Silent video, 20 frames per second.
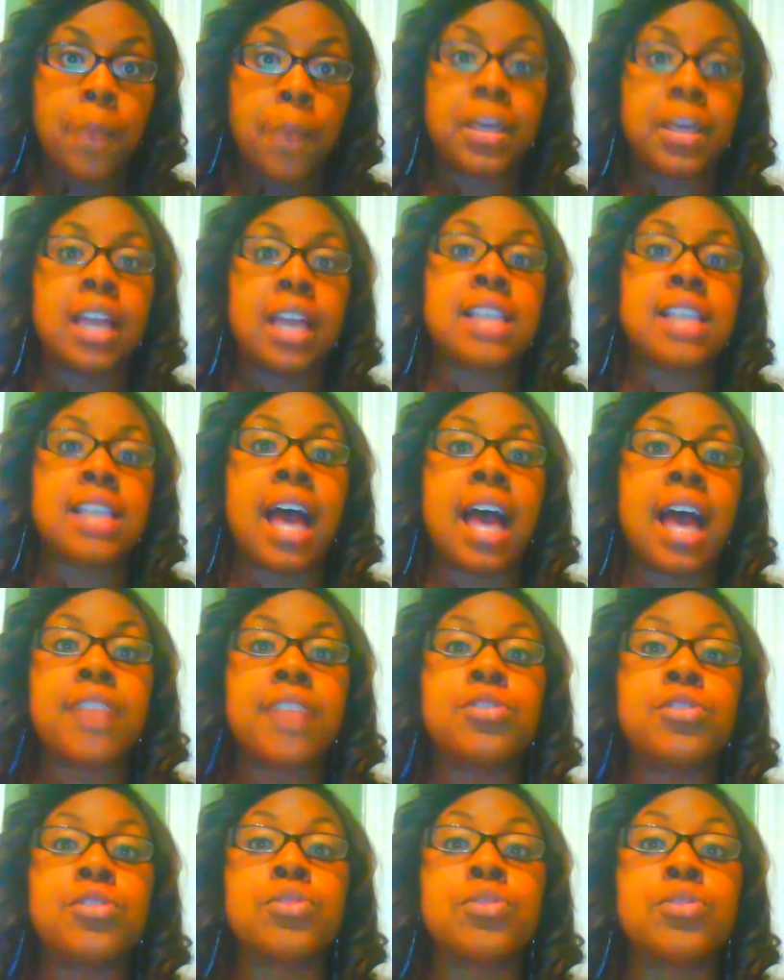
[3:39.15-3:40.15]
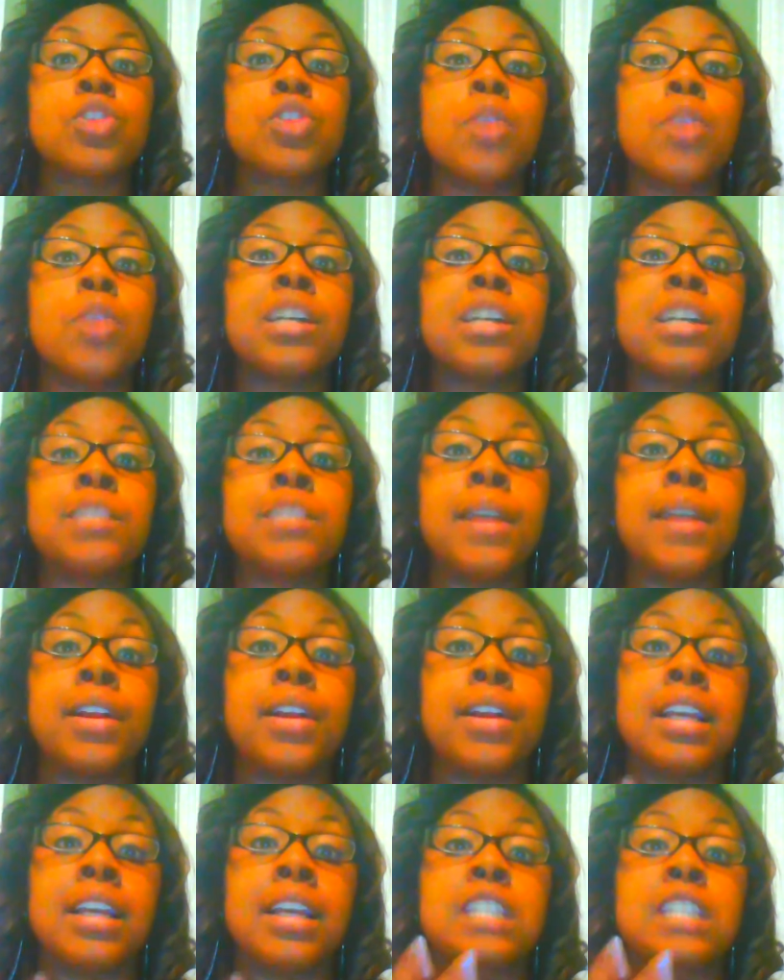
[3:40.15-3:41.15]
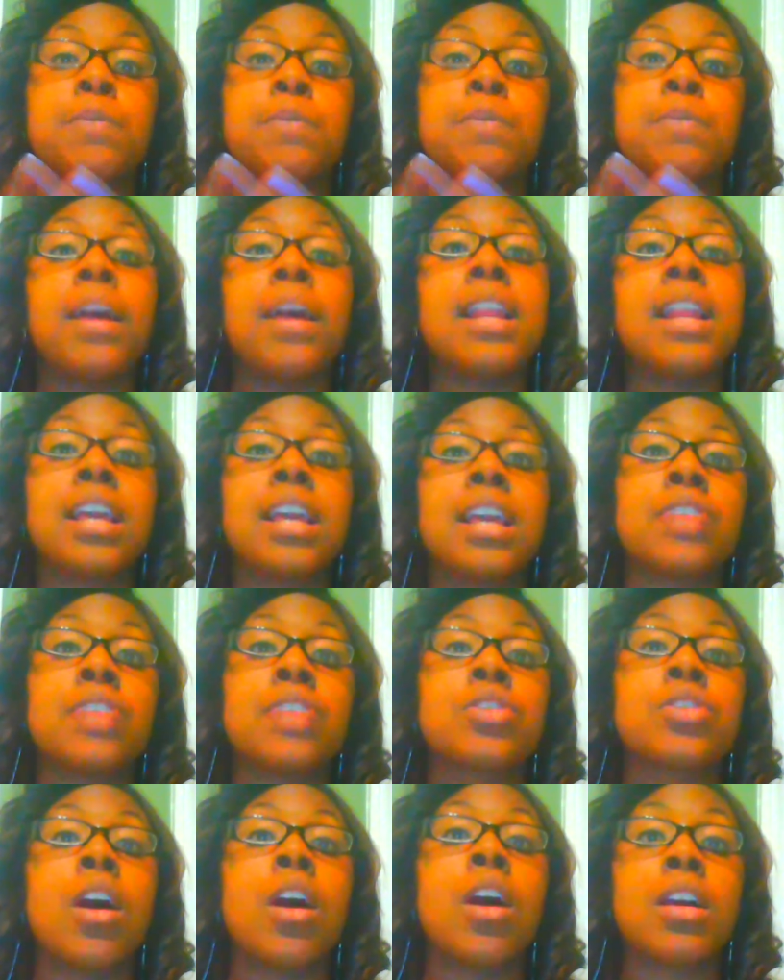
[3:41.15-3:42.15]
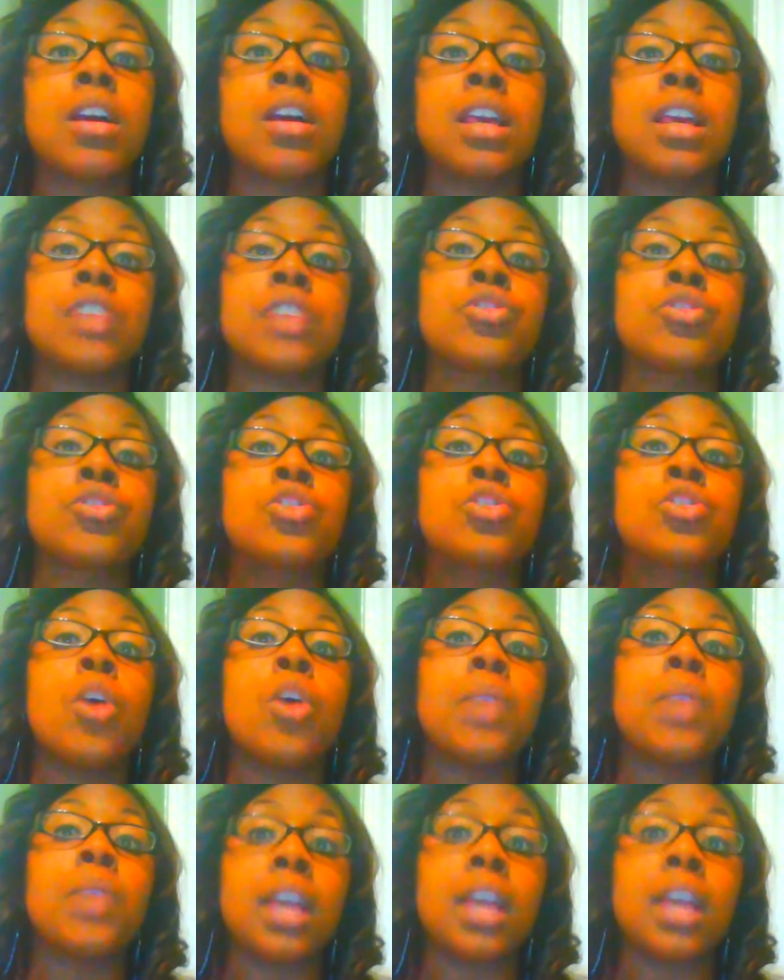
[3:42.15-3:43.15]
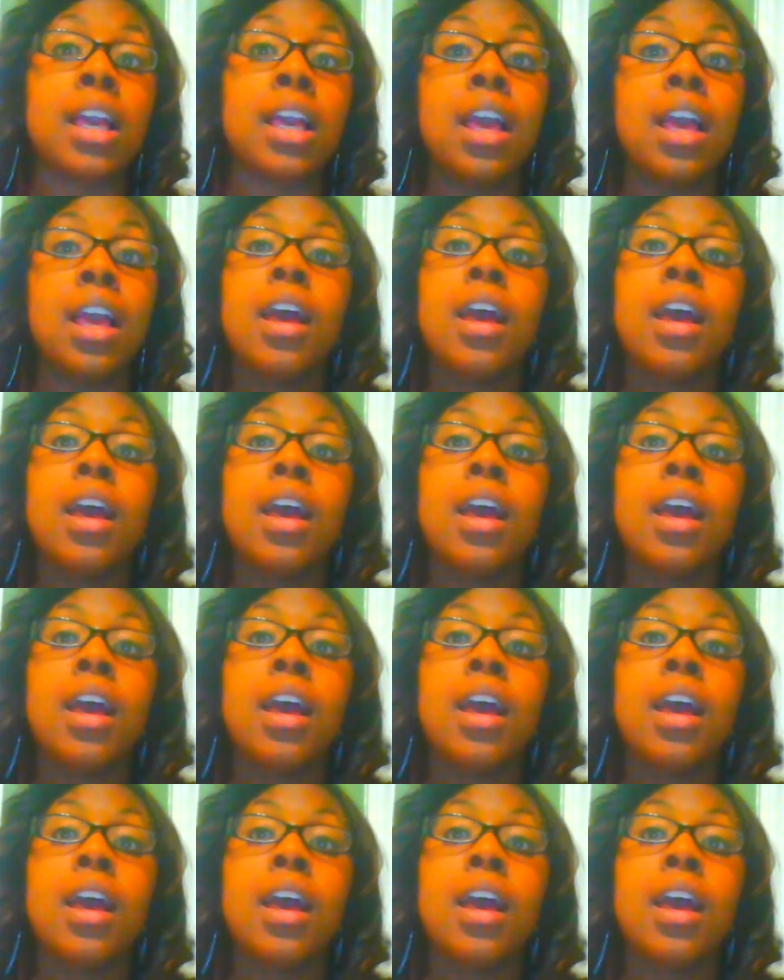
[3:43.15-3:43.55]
Because I do so much better explaining and talking and showing,